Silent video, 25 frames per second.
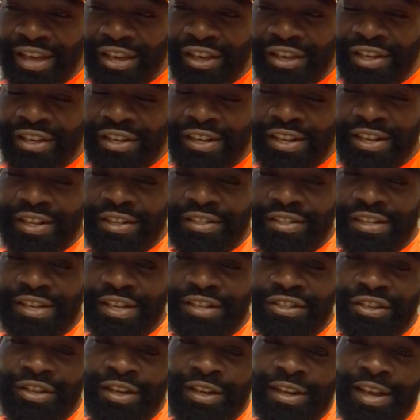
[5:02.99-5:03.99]
and it's
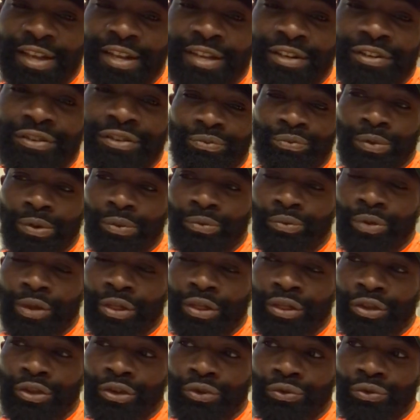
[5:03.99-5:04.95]
easier to get with what